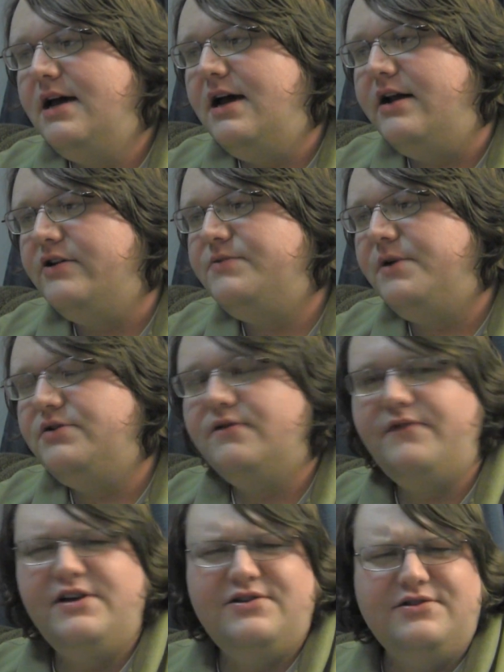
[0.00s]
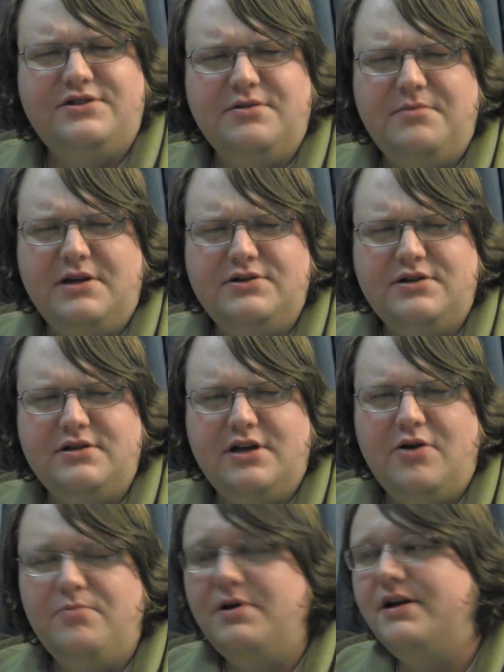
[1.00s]
Uh, no special features to mention
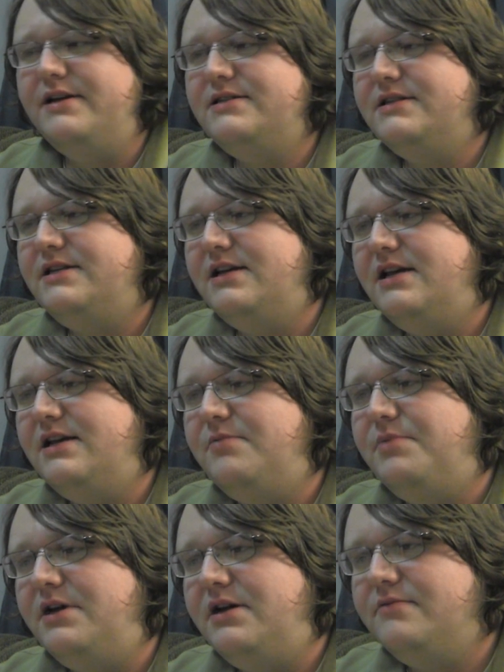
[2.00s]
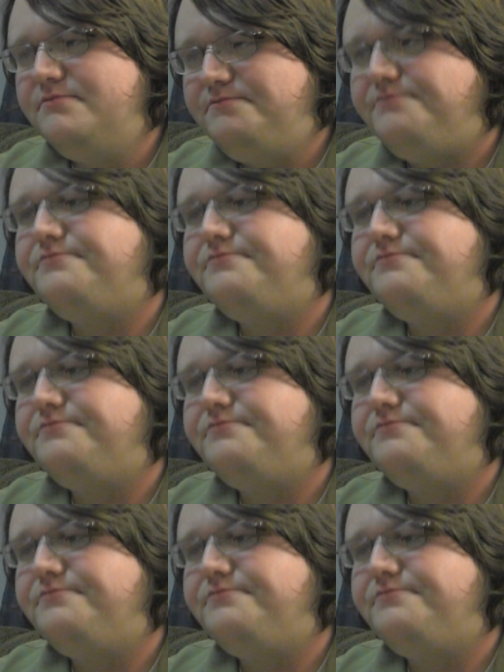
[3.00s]
though, but it is in 1080p